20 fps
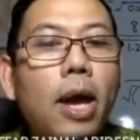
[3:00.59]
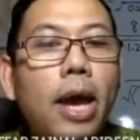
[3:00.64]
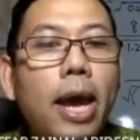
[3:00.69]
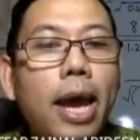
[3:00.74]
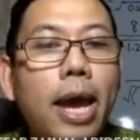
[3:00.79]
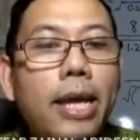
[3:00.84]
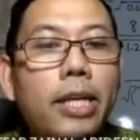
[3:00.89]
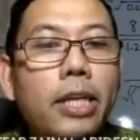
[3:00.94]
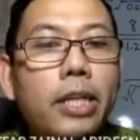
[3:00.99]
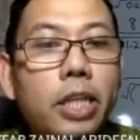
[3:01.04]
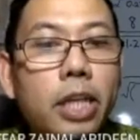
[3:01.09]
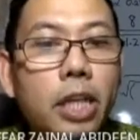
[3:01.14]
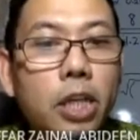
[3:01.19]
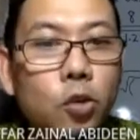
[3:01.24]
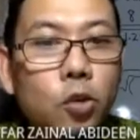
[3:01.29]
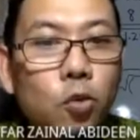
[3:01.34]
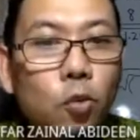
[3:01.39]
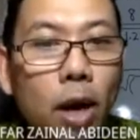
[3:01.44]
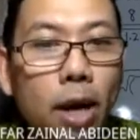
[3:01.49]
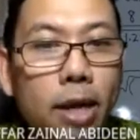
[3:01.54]
And this
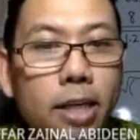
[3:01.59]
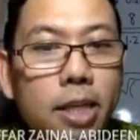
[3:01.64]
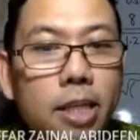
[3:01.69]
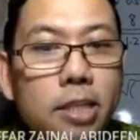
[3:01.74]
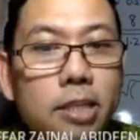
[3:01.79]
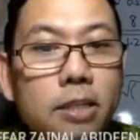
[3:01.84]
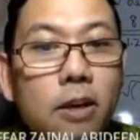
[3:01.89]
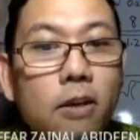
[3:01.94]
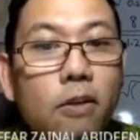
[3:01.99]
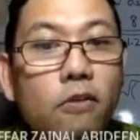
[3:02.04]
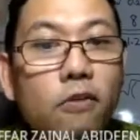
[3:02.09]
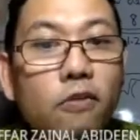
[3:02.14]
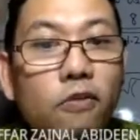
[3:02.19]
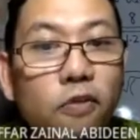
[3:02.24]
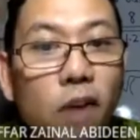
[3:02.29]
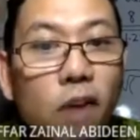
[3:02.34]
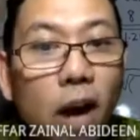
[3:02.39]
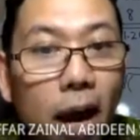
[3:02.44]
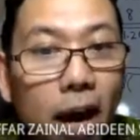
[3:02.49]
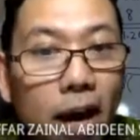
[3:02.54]
one is
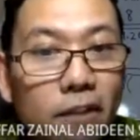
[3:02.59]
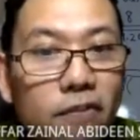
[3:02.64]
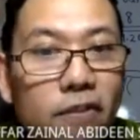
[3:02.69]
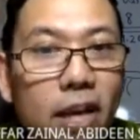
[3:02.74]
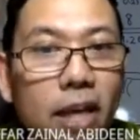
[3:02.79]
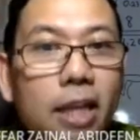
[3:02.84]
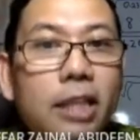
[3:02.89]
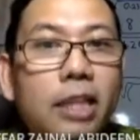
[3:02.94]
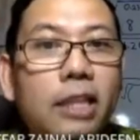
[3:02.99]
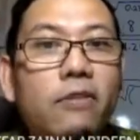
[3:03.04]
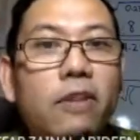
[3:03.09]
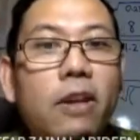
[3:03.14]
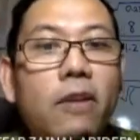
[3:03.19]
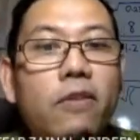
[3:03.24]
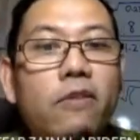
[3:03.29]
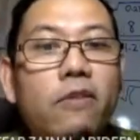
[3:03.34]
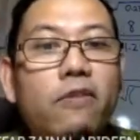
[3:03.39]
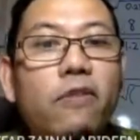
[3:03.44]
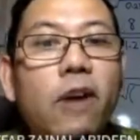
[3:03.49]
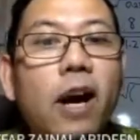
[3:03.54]
5 negative, that
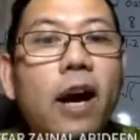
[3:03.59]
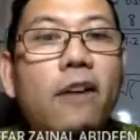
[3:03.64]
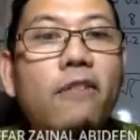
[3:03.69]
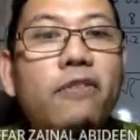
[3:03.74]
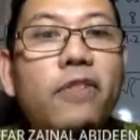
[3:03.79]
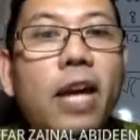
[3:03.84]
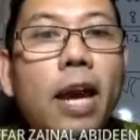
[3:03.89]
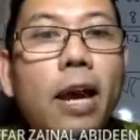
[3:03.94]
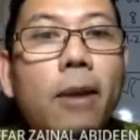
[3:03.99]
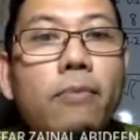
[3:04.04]
means 5 times